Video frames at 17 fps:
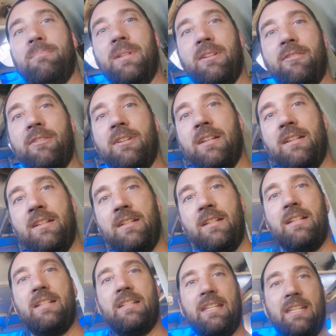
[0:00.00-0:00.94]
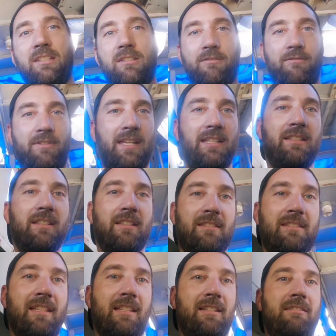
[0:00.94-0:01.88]
bit of an
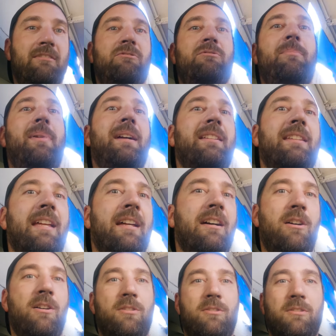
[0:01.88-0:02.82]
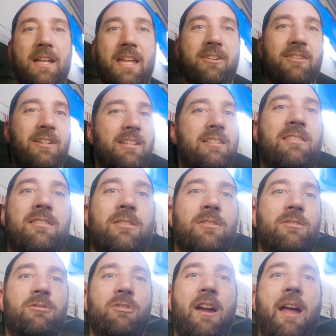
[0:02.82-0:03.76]
inconvenience and it would make that whole area just
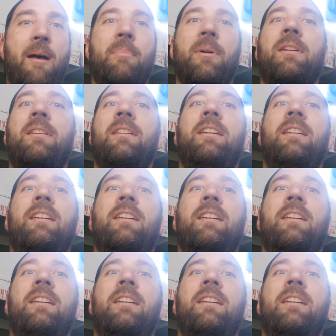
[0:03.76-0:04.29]
look crap.